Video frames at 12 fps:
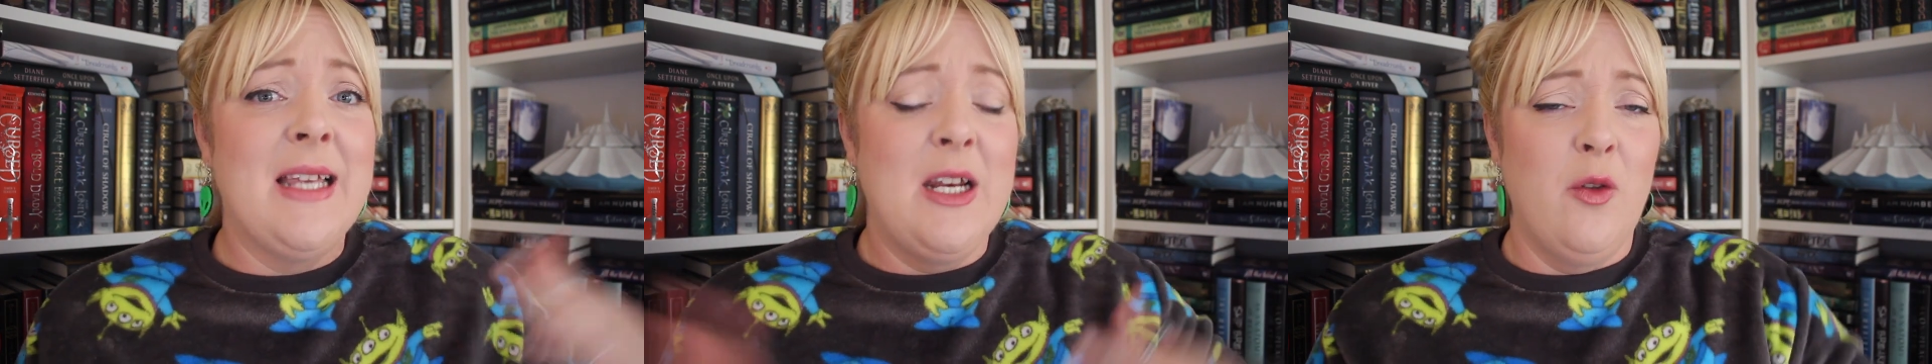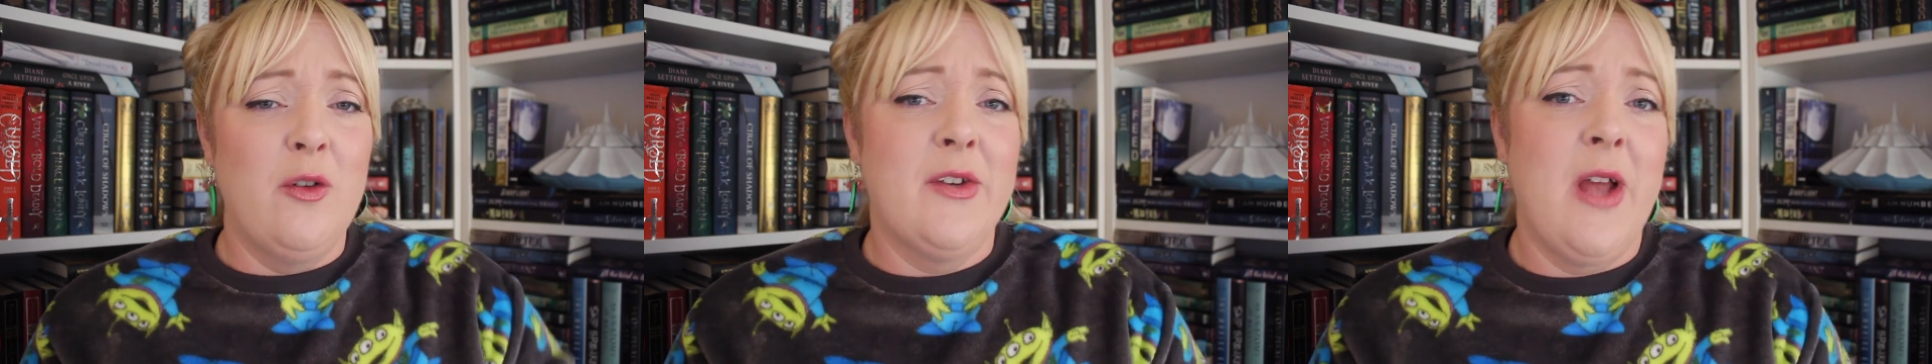I
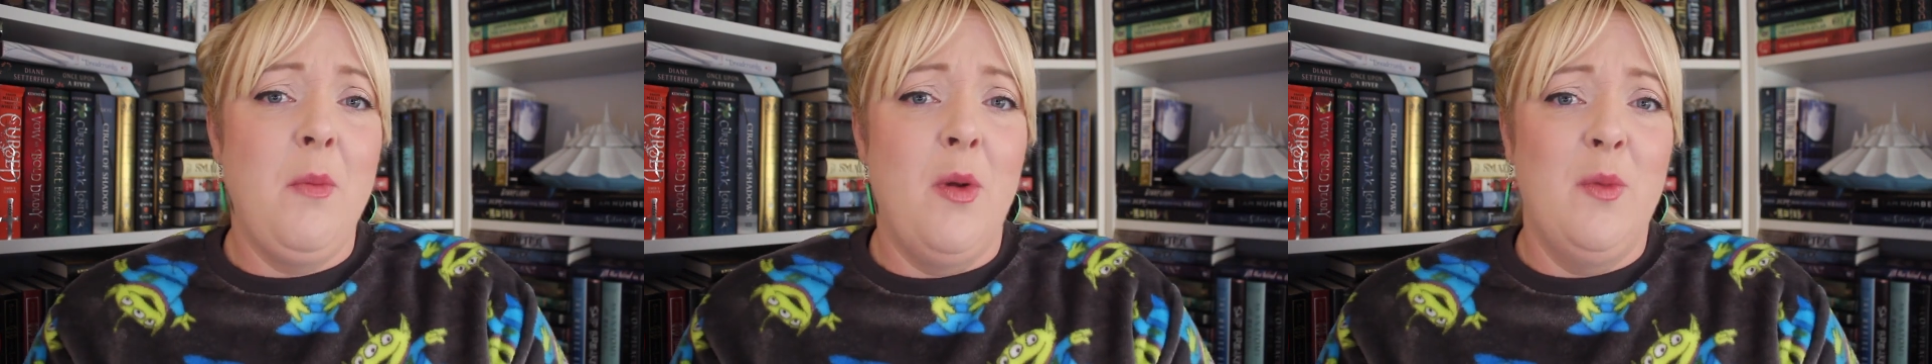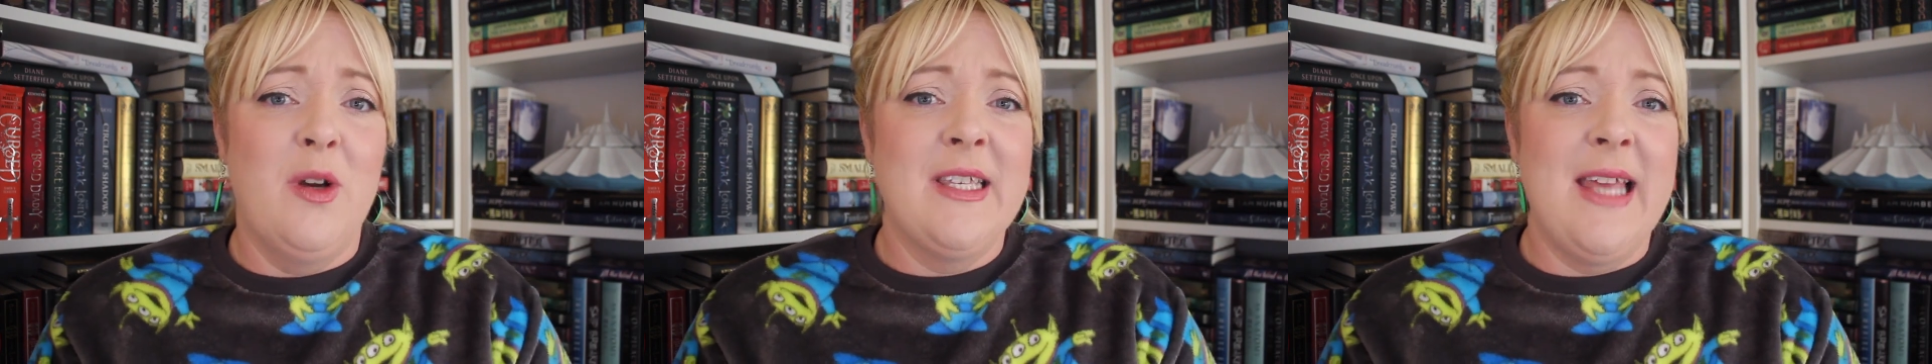know there's a couple
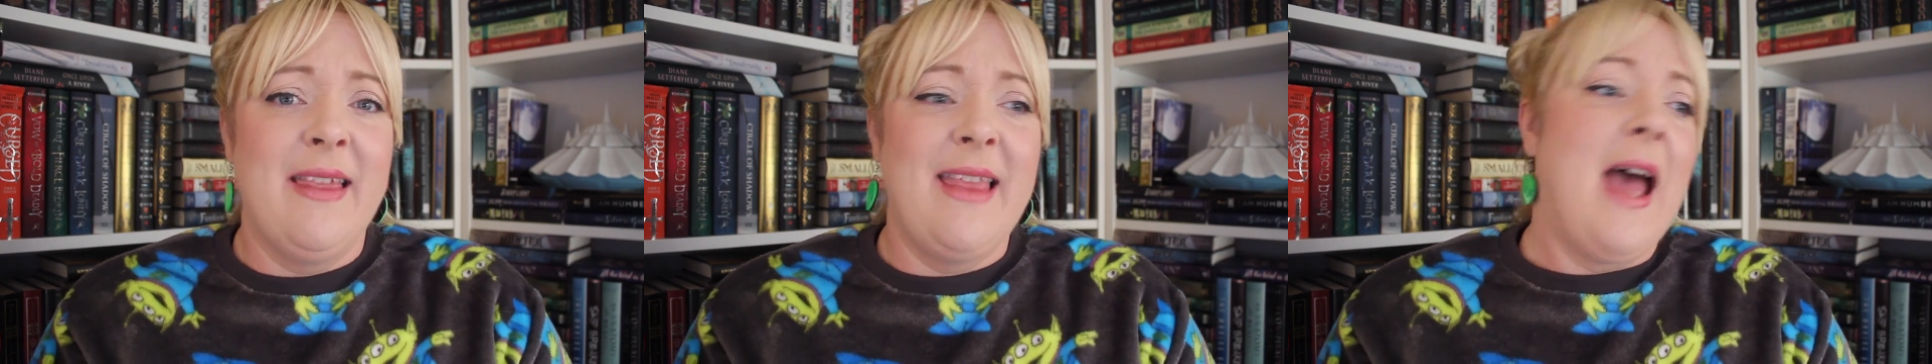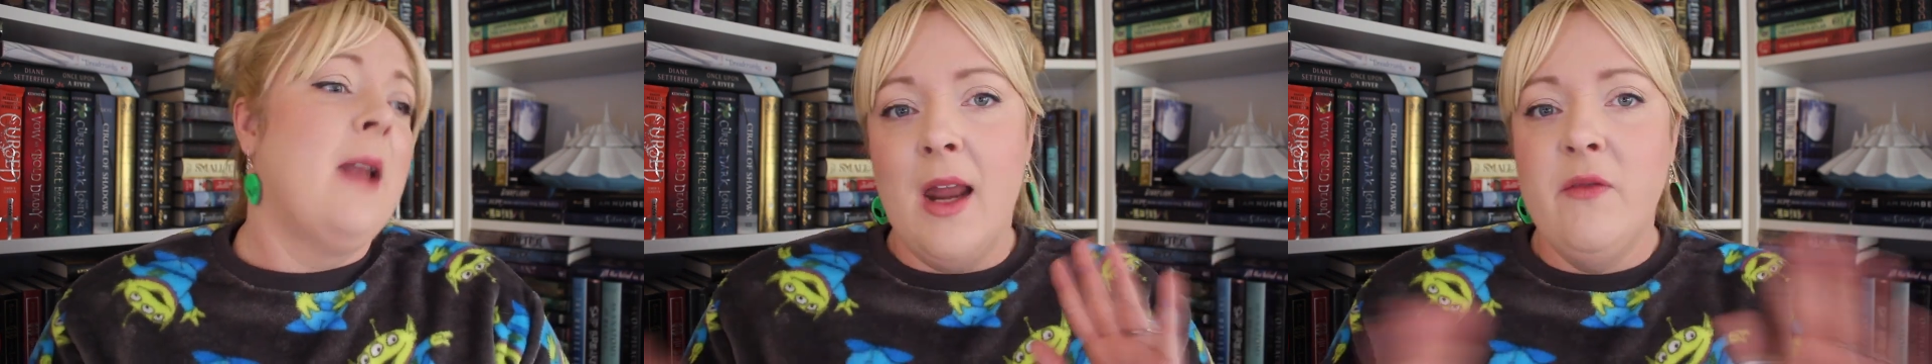books like
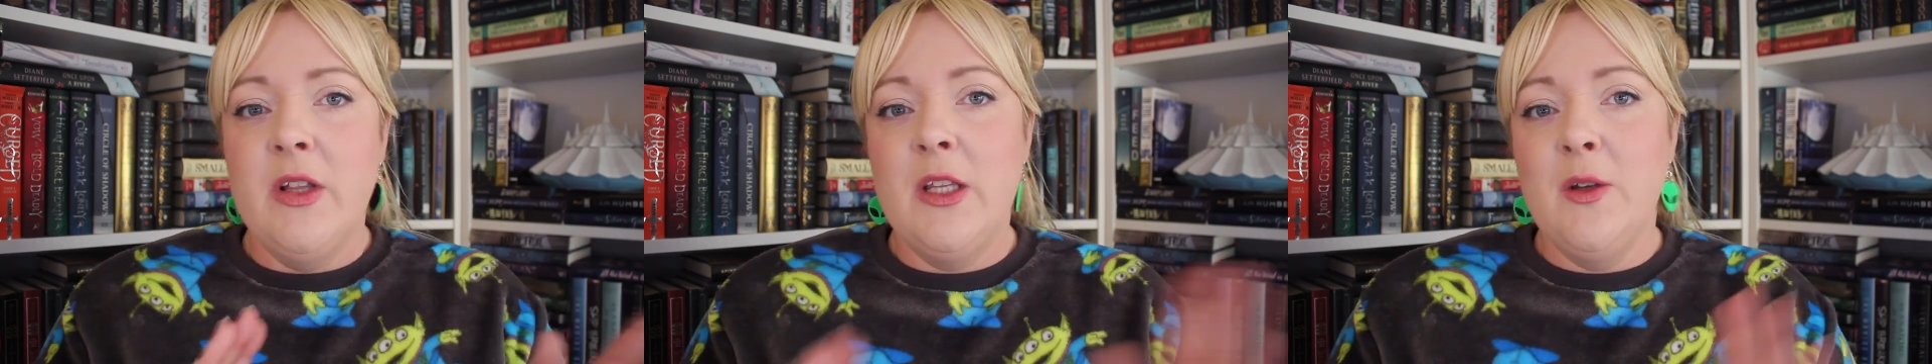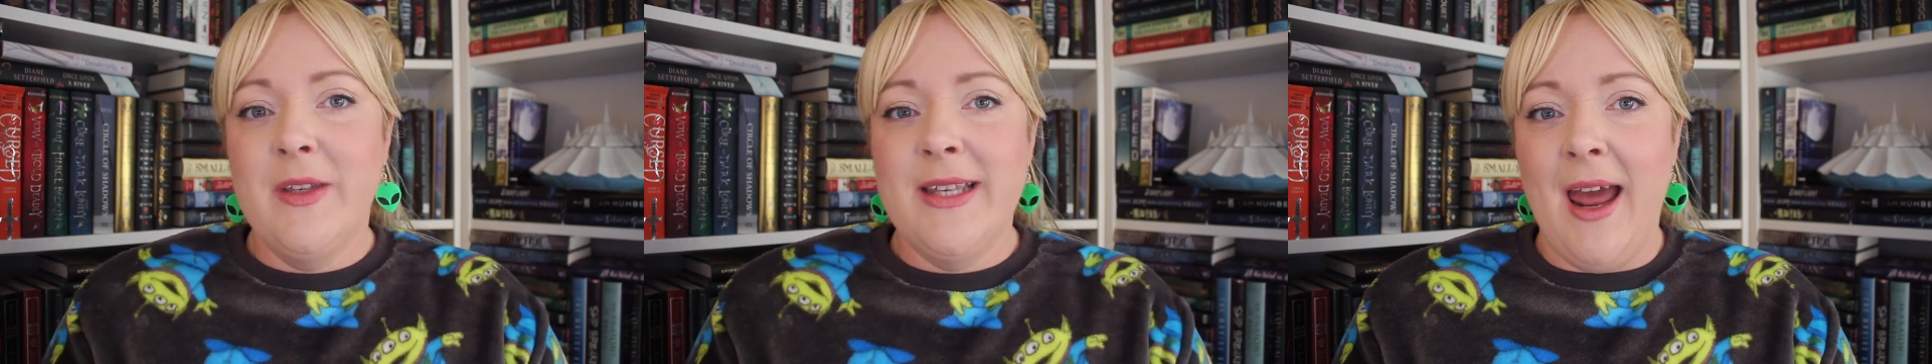that. Kind of a
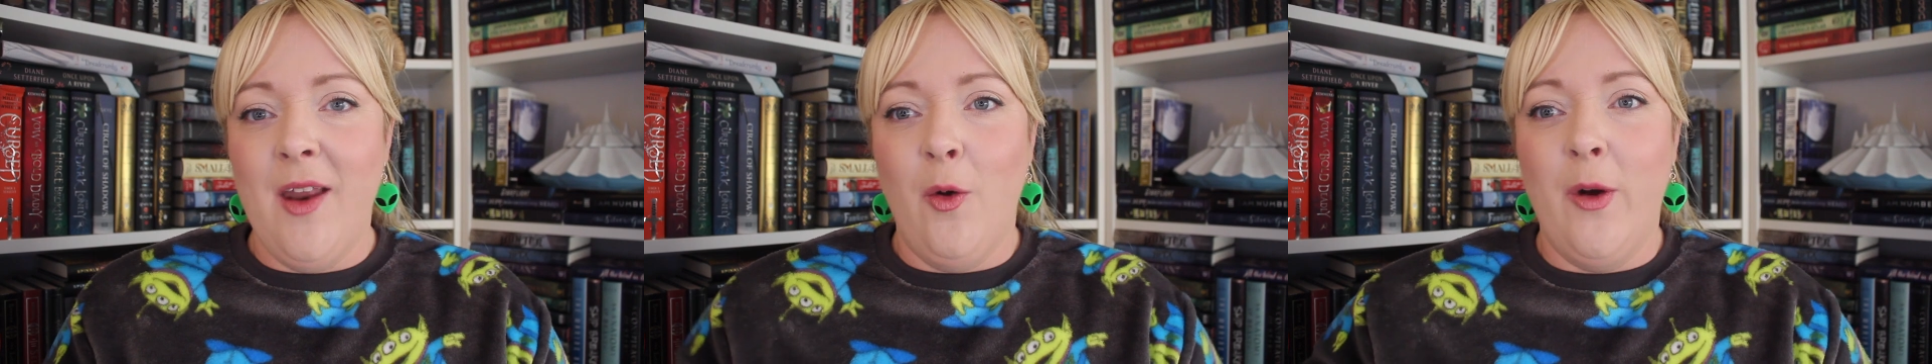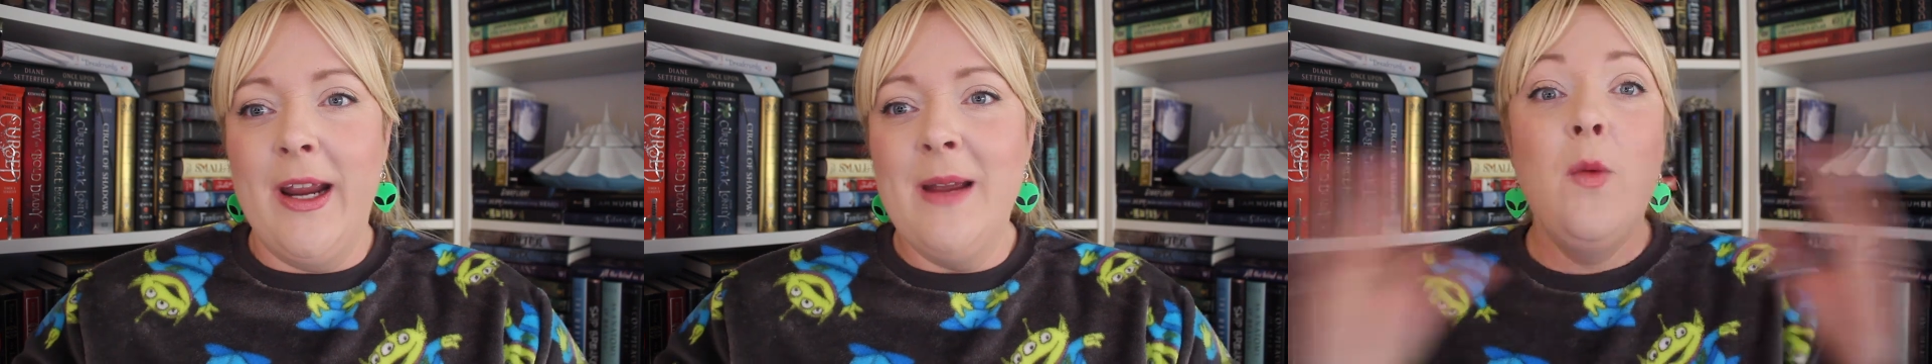loose category.